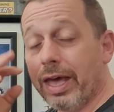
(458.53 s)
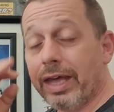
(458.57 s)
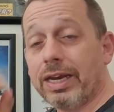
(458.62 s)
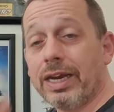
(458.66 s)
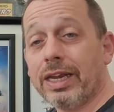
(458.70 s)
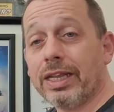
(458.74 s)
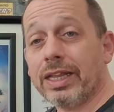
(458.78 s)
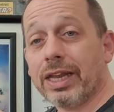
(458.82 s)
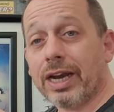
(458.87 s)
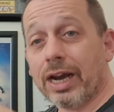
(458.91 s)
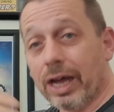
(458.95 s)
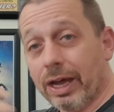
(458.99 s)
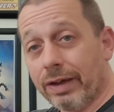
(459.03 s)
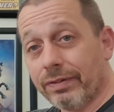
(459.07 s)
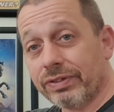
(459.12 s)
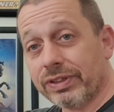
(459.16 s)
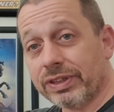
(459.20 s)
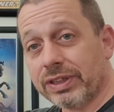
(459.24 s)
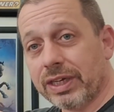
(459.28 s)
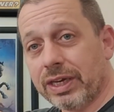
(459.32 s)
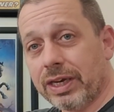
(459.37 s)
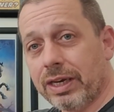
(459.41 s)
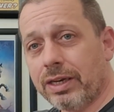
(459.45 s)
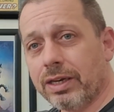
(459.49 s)
any that
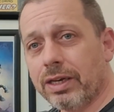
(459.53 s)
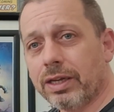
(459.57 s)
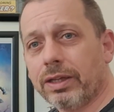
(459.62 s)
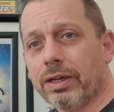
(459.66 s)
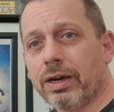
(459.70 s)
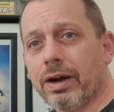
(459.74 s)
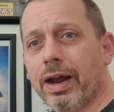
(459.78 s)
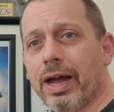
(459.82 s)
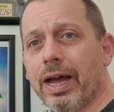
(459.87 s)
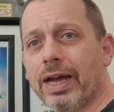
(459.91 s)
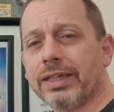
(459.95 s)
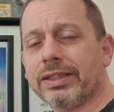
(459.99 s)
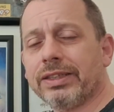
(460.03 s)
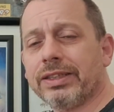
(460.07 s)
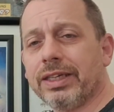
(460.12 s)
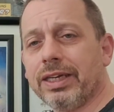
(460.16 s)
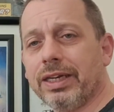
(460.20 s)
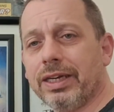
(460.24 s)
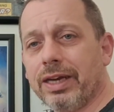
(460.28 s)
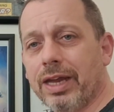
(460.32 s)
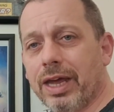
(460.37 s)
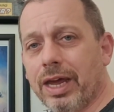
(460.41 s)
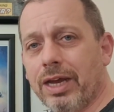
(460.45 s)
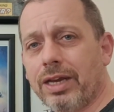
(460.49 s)
I've seen, they're
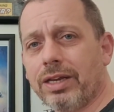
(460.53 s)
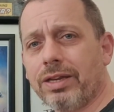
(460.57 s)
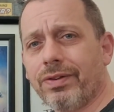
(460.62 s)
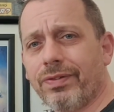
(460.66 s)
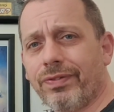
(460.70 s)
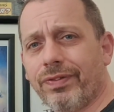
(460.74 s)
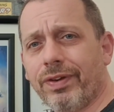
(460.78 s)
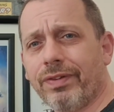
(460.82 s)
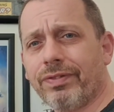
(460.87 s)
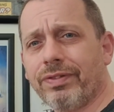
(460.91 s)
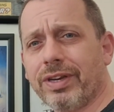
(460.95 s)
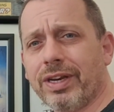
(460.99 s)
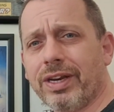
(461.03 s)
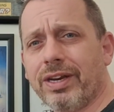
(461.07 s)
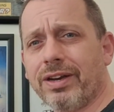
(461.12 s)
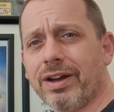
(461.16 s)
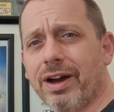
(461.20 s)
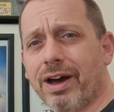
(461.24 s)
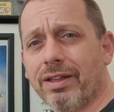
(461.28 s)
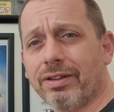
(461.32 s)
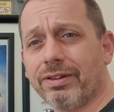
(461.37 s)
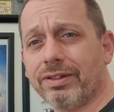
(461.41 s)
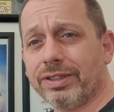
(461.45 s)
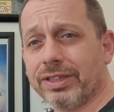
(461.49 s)
asking $8 to
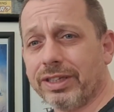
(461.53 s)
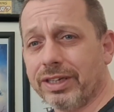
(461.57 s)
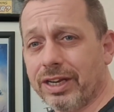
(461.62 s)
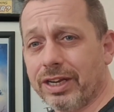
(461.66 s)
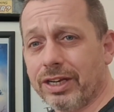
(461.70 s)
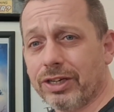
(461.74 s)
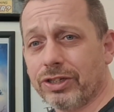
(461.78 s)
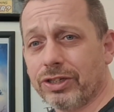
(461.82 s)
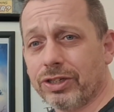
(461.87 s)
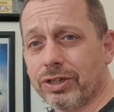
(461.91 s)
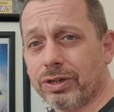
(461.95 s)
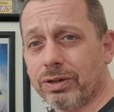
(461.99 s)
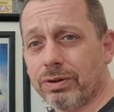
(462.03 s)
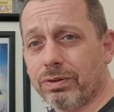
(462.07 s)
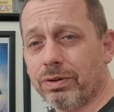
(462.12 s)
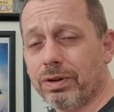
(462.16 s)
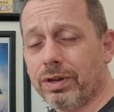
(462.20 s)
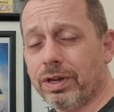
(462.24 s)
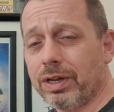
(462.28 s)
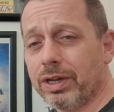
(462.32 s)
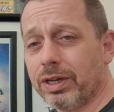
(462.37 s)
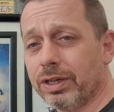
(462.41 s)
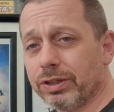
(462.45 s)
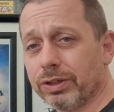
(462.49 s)
$15 an issue.
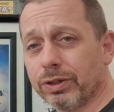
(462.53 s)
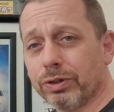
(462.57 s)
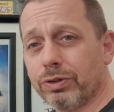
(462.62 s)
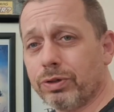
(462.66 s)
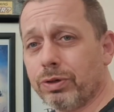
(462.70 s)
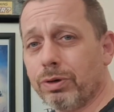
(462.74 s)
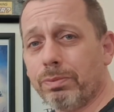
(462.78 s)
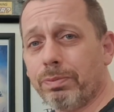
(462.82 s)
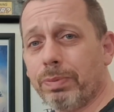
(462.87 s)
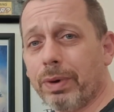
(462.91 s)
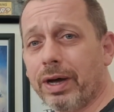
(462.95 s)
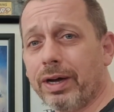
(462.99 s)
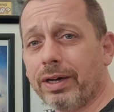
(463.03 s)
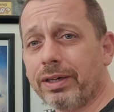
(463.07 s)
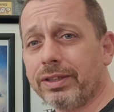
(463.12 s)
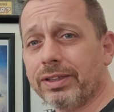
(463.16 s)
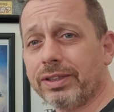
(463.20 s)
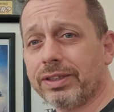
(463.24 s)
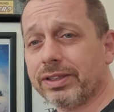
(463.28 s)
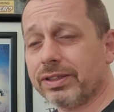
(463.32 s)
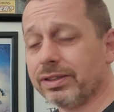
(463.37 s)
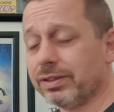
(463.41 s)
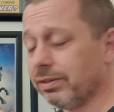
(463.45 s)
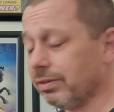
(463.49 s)
So
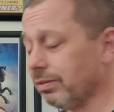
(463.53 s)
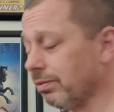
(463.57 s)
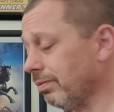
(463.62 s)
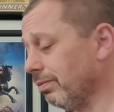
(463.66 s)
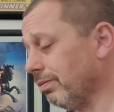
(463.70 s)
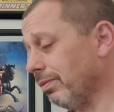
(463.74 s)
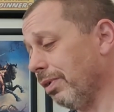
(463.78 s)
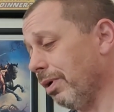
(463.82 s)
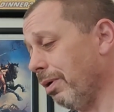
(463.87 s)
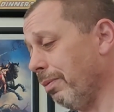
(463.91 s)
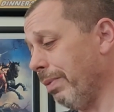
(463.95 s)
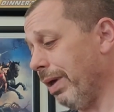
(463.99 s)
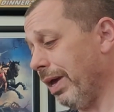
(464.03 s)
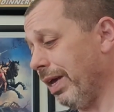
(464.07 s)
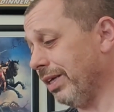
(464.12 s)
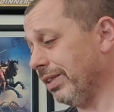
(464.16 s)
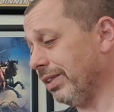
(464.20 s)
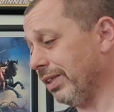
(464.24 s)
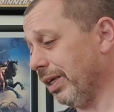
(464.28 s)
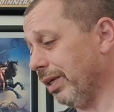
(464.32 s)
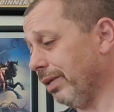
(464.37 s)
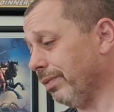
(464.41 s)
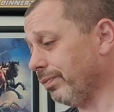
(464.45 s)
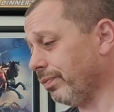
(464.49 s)
$2,
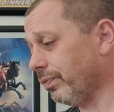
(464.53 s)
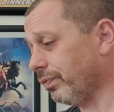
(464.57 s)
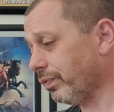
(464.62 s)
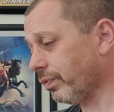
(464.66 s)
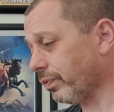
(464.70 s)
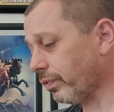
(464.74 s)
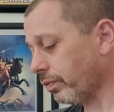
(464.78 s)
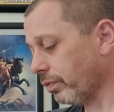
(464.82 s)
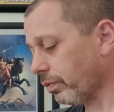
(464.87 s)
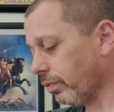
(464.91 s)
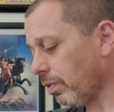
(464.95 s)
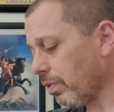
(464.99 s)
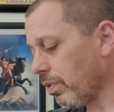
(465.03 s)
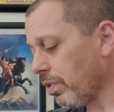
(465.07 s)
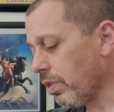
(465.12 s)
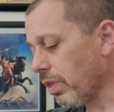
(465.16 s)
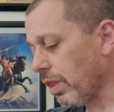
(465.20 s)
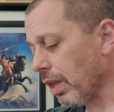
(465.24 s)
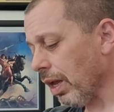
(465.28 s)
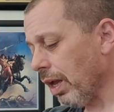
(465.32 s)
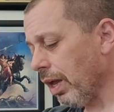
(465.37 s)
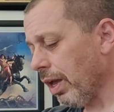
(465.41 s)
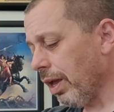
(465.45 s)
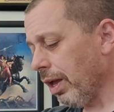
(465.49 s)
amazing.
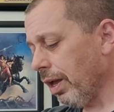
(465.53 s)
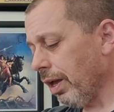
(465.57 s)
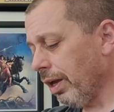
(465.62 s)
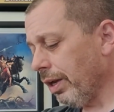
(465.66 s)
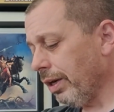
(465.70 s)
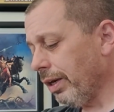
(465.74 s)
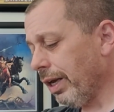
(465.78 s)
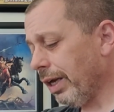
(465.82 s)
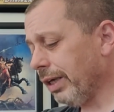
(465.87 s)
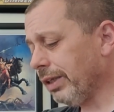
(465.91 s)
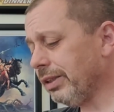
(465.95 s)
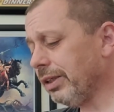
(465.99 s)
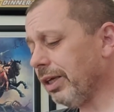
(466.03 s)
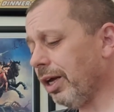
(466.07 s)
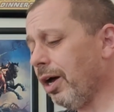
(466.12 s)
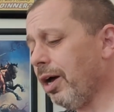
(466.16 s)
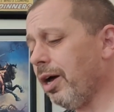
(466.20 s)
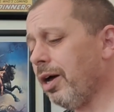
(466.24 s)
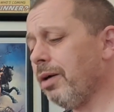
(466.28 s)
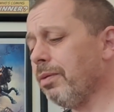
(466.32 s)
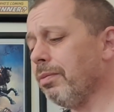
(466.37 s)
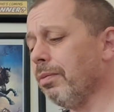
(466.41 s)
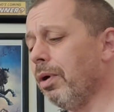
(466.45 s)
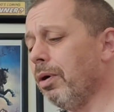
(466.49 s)
Next
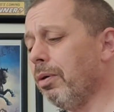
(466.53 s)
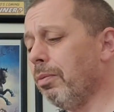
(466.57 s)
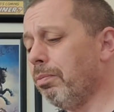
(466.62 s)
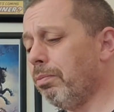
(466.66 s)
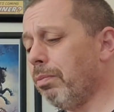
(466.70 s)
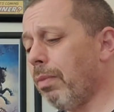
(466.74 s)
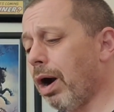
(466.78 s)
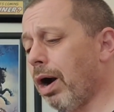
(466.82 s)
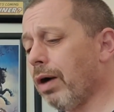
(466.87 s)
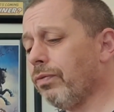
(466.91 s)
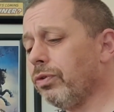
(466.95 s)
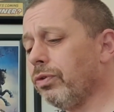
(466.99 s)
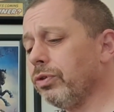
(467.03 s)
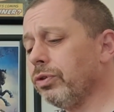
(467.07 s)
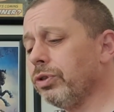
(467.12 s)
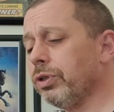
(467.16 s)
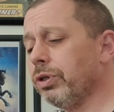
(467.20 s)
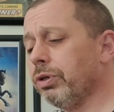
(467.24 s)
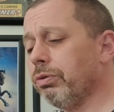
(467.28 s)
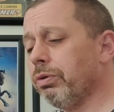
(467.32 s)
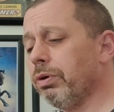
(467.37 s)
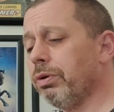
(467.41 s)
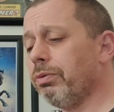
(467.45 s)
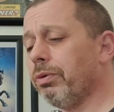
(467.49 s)
up, Marvel
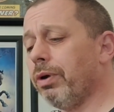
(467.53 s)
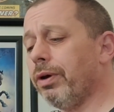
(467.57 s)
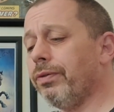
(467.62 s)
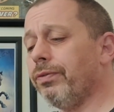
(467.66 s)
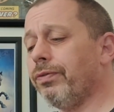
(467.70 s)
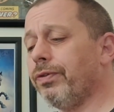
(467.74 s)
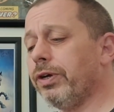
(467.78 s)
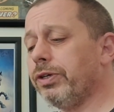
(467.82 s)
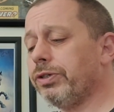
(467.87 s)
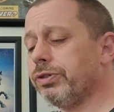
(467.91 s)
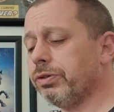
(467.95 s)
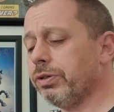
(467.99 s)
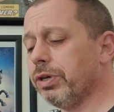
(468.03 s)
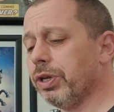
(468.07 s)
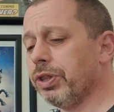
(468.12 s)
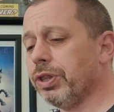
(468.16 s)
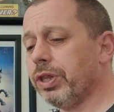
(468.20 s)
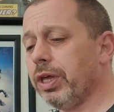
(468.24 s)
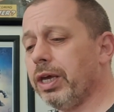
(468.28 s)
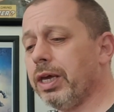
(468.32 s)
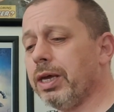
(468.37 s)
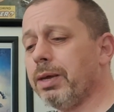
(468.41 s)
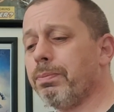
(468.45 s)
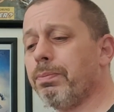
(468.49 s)
2-in-1 featuring The
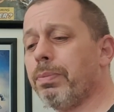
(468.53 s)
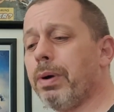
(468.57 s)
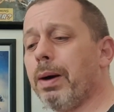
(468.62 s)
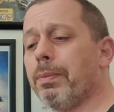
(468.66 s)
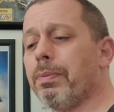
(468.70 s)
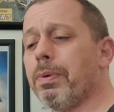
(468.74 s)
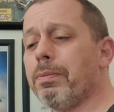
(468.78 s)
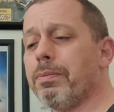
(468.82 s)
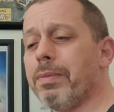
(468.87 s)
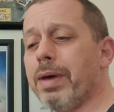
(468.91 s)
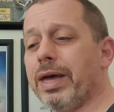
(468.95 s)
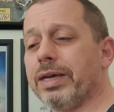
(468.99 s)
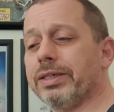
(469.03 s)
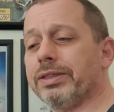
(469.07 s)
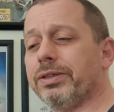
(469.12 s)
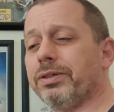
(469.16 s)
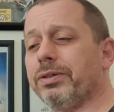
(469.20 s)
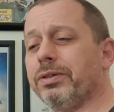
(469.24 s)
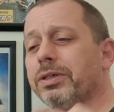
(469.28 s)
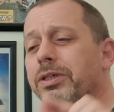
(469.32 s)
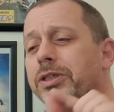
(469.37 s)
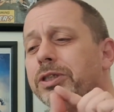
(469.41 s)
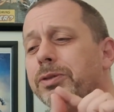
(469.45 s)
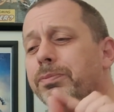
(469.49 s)
Thing and Puppet
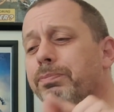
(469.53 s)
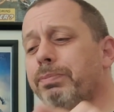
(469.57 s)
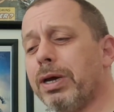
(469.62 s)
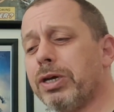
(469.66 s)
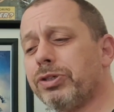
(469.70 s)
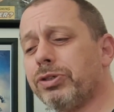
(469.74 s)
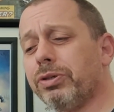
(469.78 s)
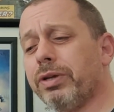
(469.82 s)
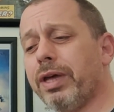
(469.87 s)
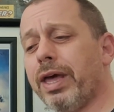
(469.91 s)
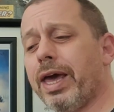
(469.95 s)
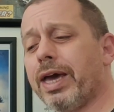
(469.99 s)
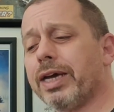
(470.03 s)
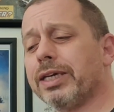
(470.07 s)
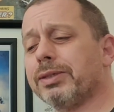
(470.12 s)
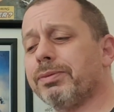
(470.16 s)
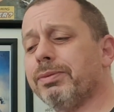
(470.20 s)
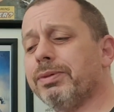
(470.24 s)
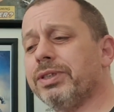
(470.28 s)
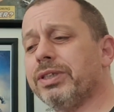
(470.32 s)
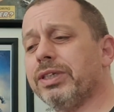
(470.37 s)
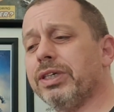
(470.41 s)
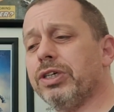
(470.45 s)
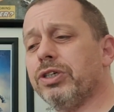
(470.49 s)
Master, a special
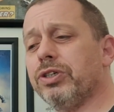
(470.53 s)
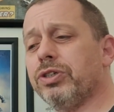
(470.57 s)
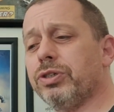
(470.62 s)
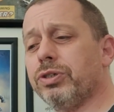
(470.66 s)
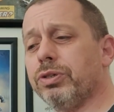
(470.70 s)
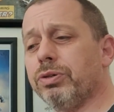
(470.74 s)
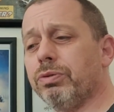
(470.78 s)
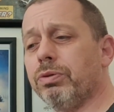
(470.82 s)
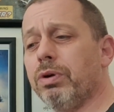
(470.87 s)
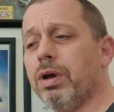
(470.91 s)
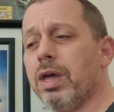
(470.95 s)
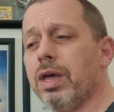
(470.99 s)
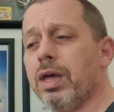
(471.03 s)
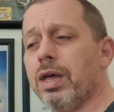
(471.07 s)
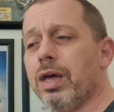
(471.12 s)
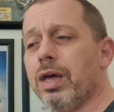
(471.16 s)
Xmas issue.